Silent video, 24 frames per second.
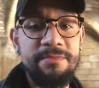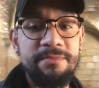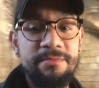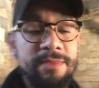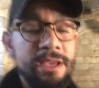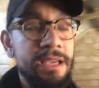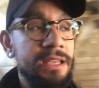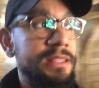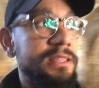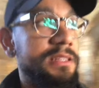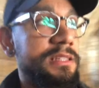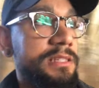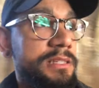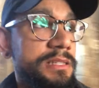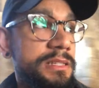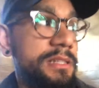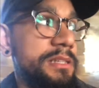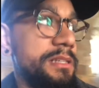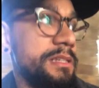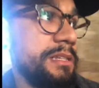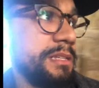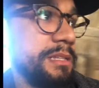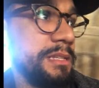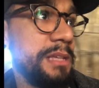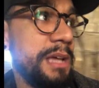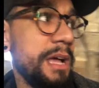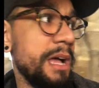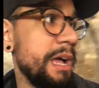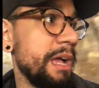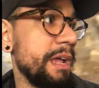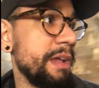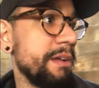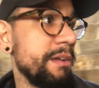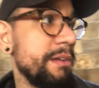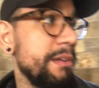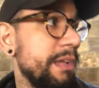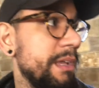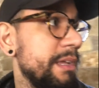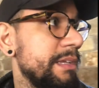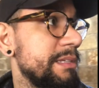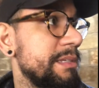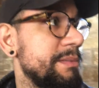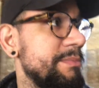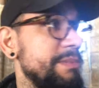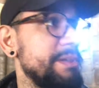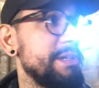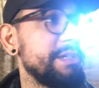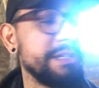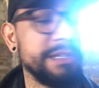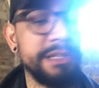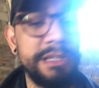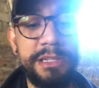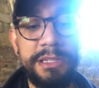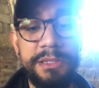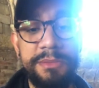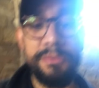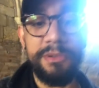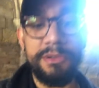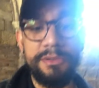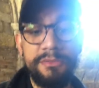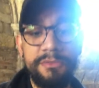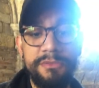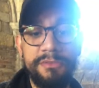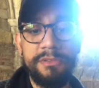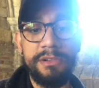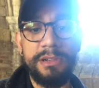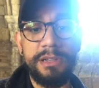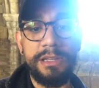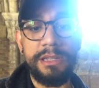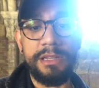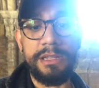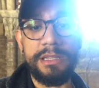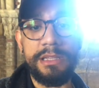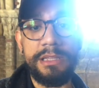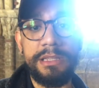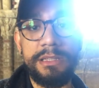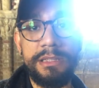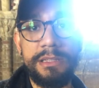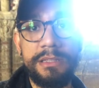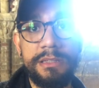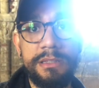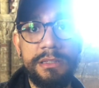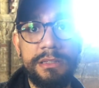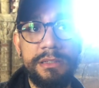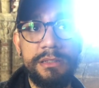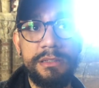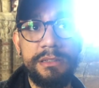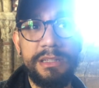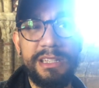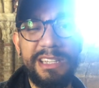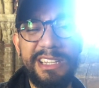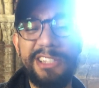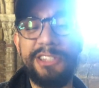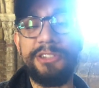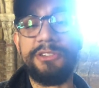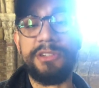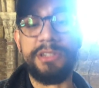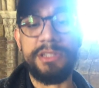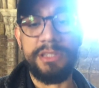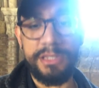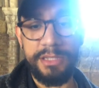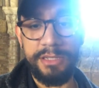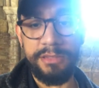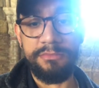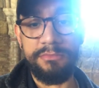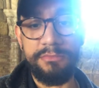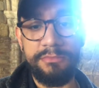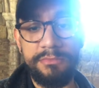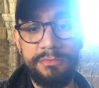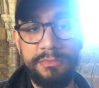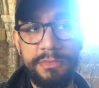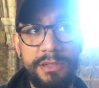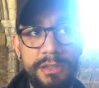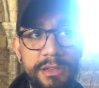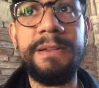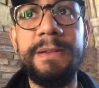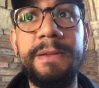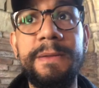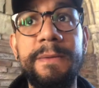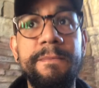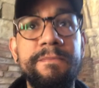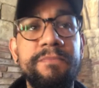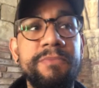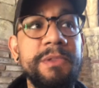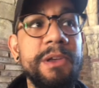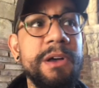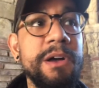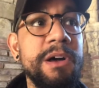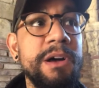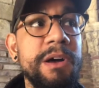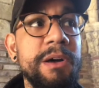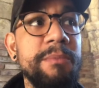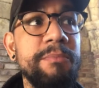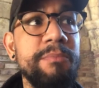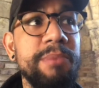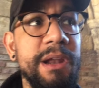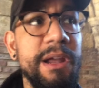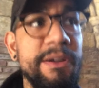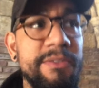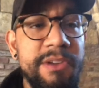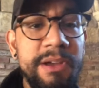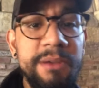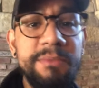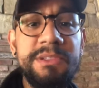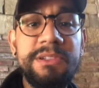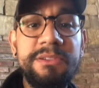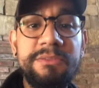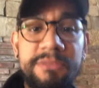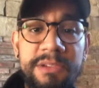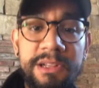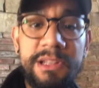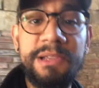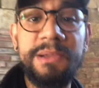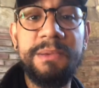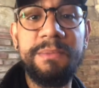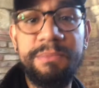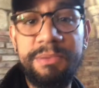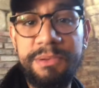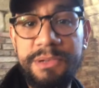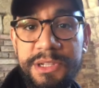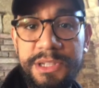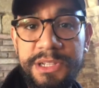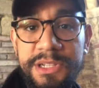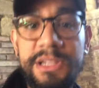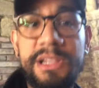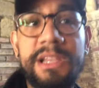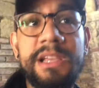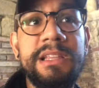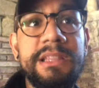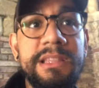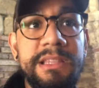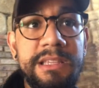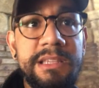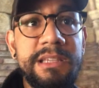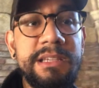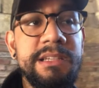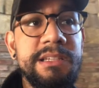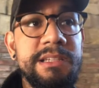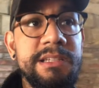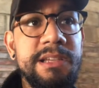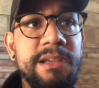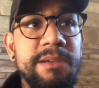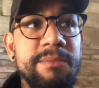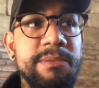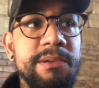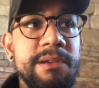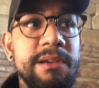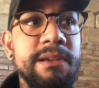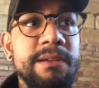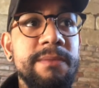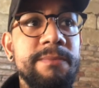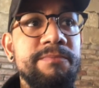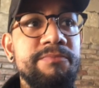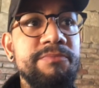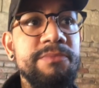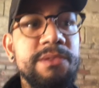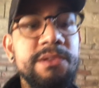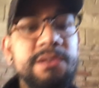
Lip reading: Man, this entire exhibition has been really interesting. But I've come to really appreciate the exhibit,